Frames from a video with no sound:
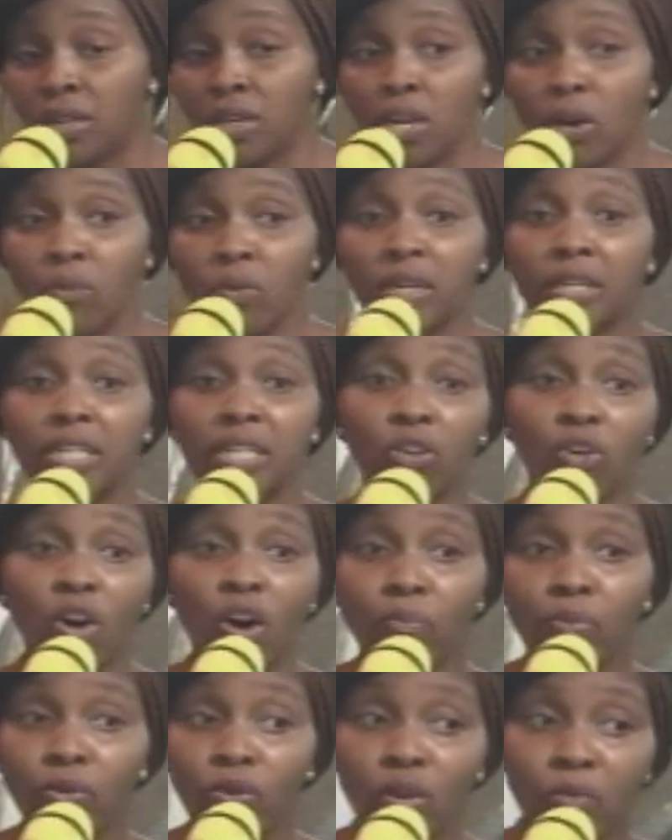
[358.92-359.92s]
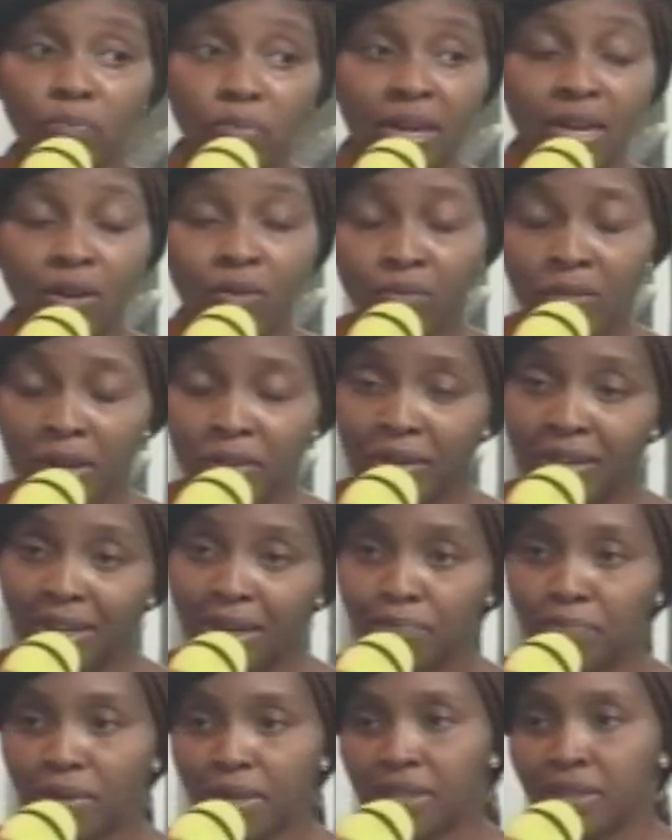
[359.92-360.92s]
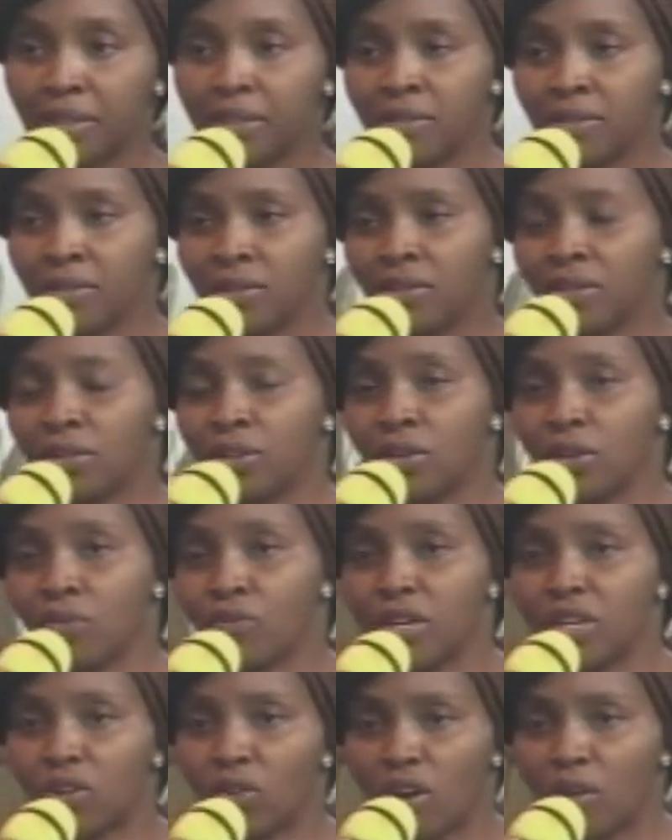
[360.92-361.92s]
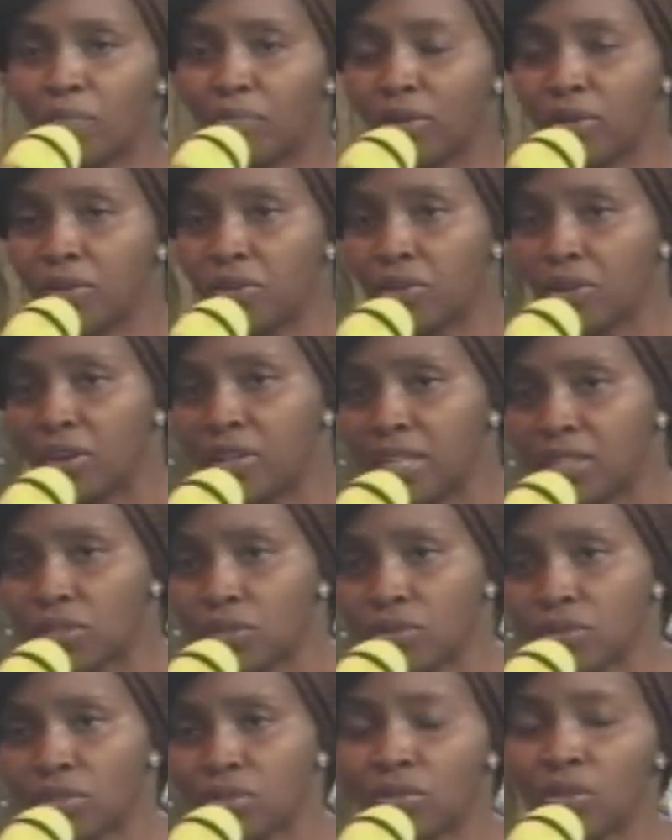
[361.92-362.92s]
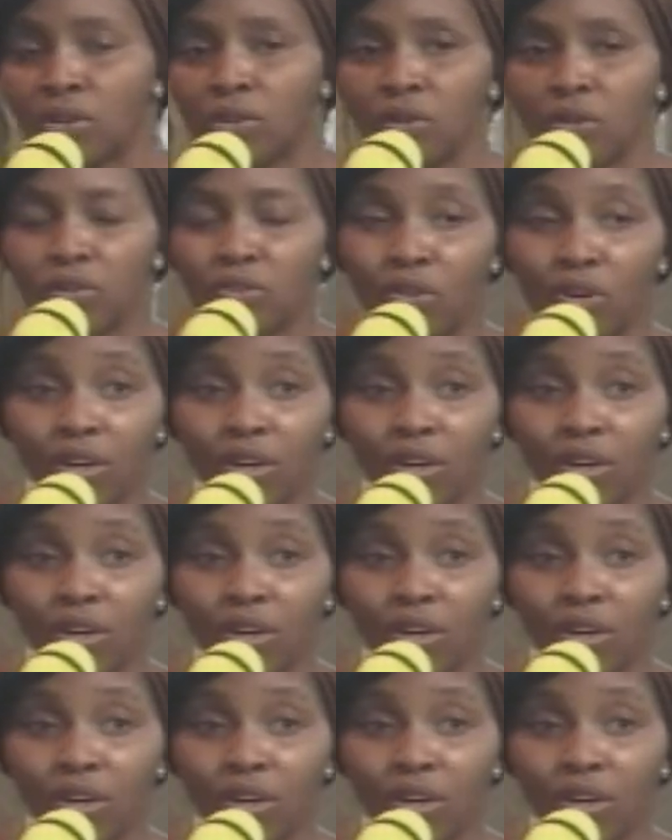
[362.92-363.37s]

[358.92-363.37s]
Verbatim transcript: When they kobulo bele one on a biggie. When kobulo your little son or your